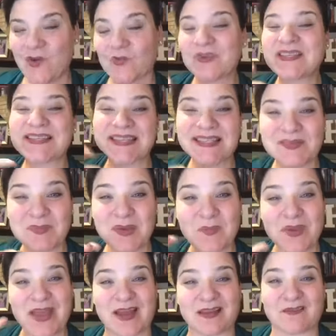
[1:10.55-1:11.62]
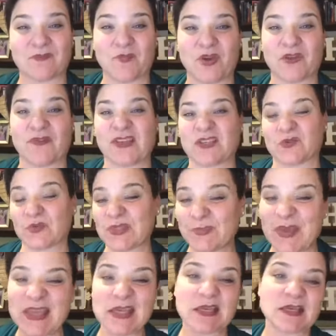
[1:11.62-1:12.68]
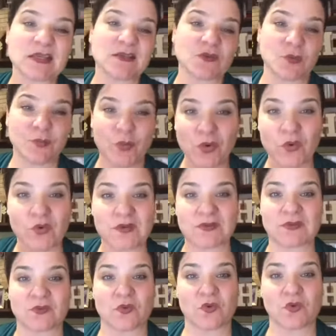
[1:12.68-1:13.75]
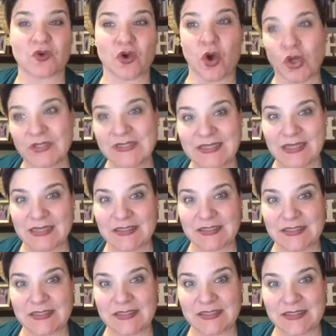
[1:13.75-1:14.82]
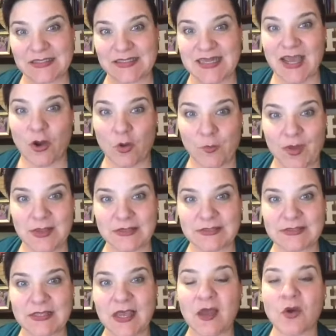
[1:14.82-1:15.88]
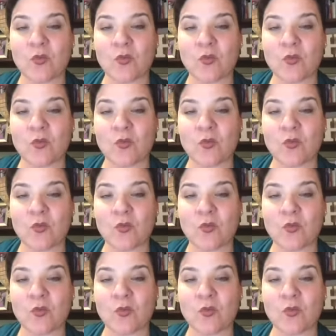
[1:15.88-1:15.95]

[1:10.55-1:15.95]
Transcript: which doesn't mean we can't have motivational speakers or books or content to help us.